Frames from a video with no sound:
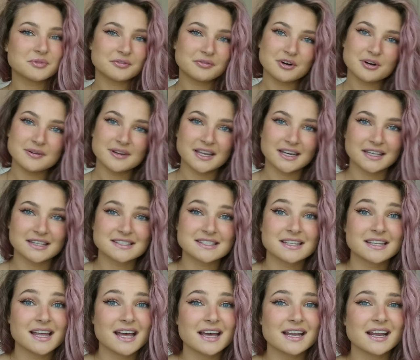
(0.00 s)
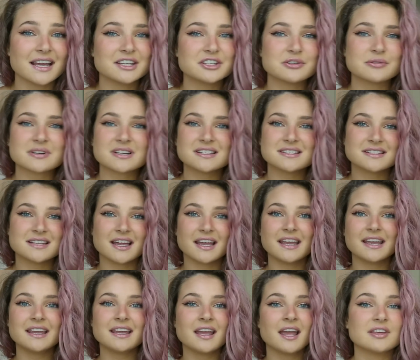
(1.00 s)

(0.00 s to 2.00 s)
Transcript: Before we get into that, I do want to say